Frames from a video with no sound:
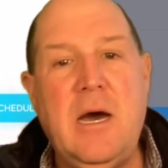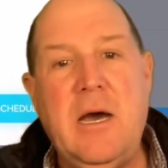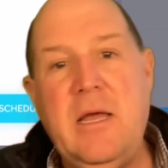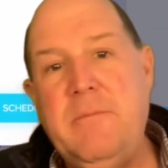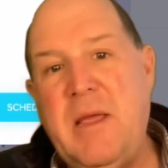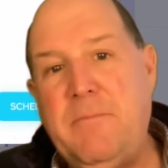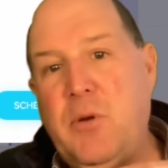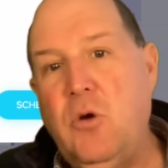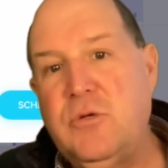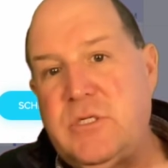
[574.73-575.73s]
it may
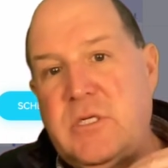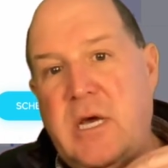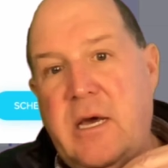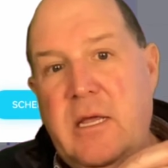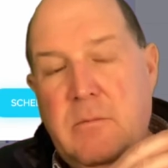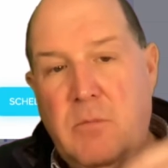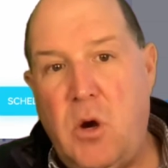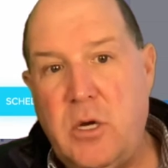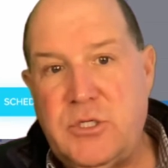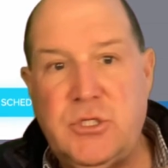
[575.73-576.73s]
post in
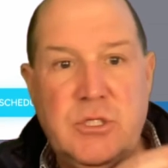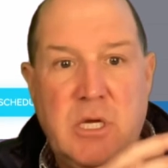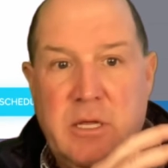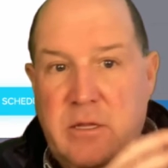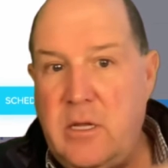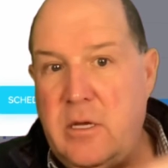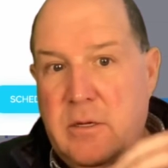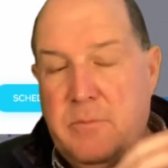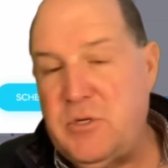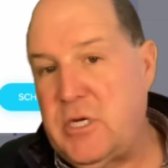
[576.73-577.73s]
March a
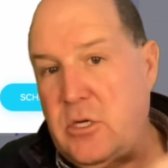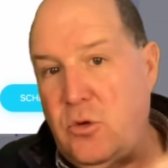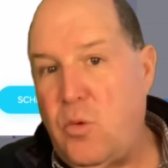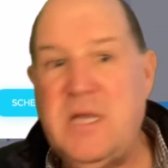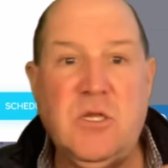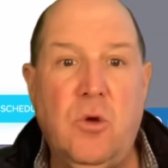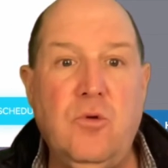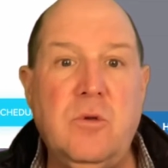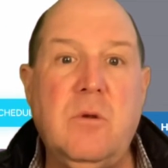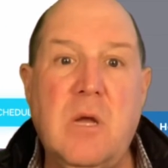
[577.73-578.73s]
particular
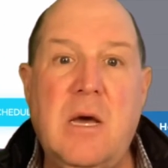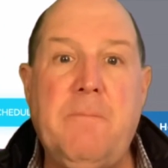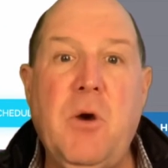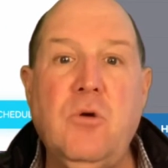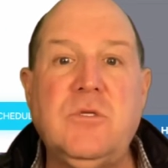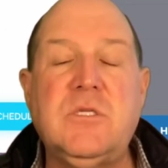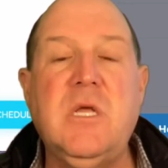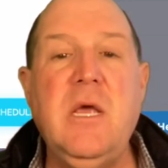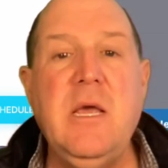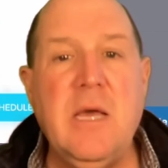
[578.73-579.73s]
rent-to-own post,
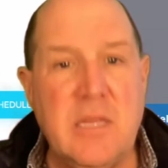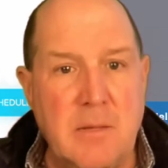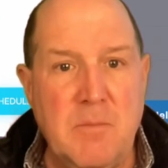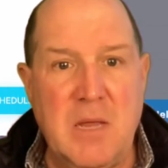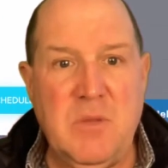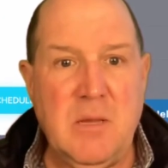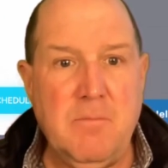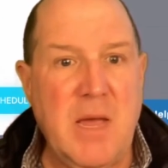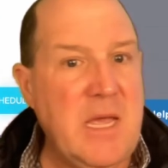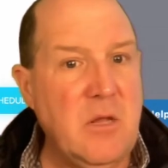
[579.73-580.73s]
and then maybe
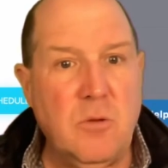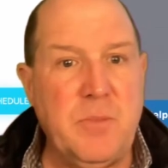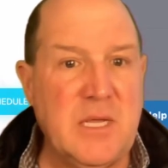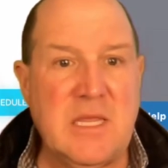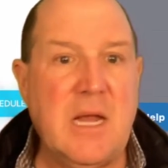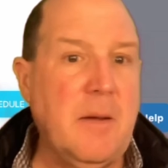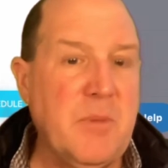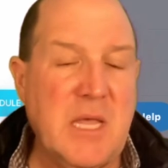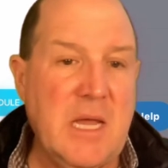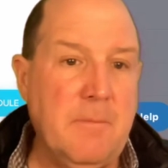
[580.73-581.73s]
in May it'll pick that up
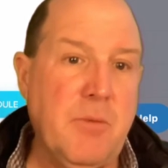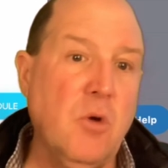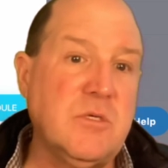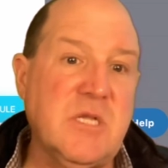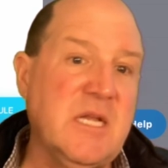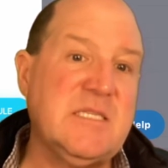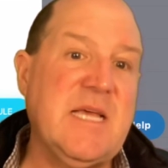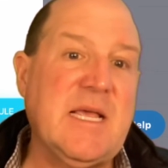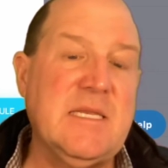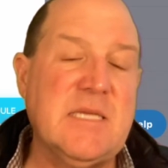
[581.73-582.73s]
again and post it a
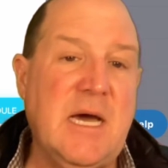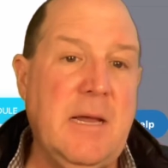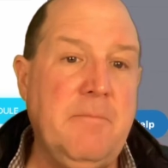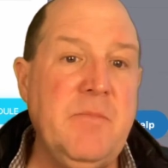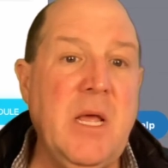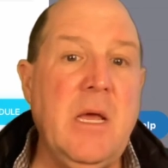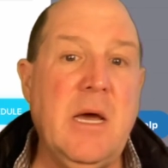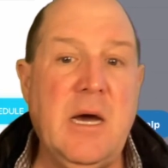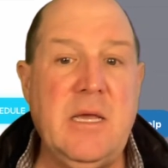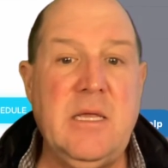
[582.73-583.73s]
second time
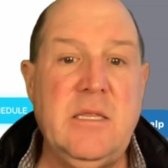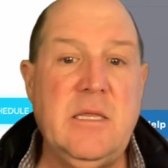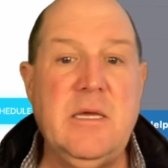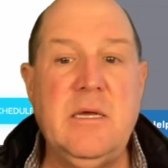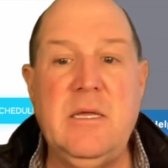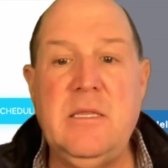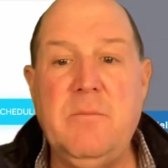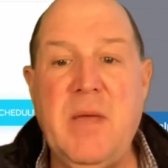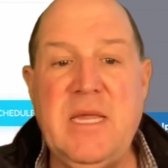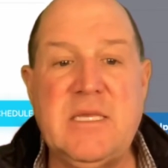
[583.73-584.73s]
in the
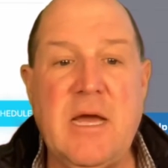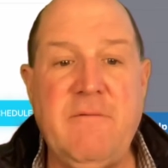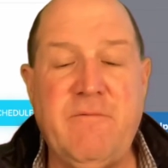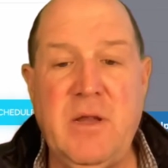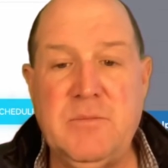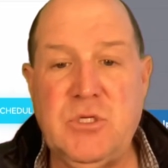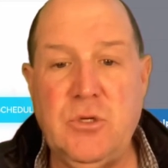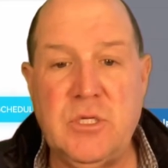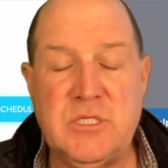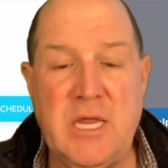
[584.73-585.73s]
May time frame. So
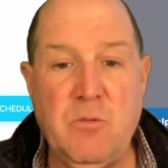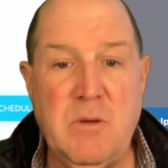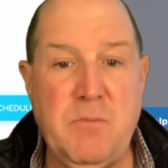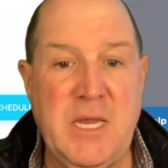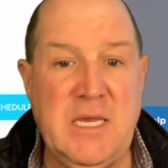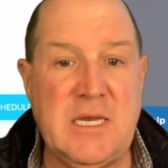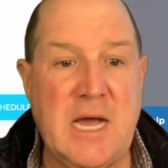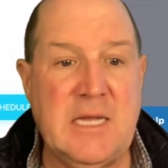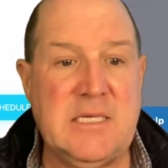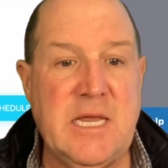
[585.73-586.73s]
you could say repeat
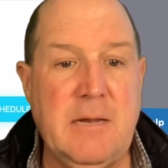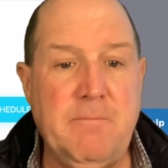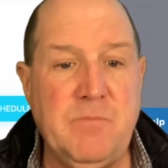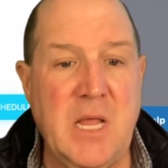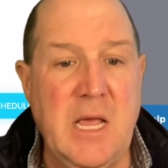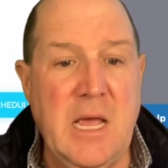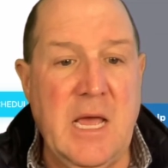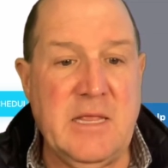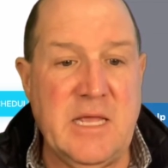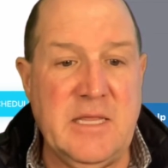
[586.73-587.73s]
content.
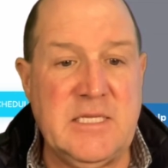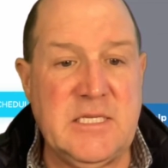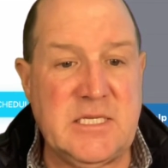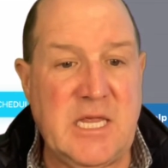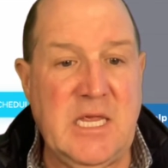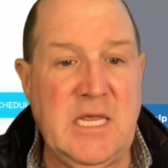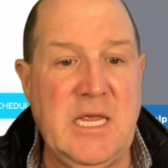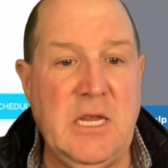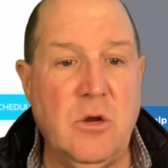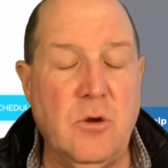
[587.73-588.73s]
And then this is key
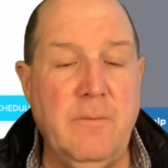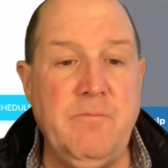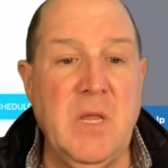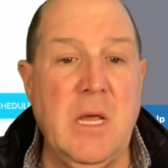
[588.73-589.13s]
here.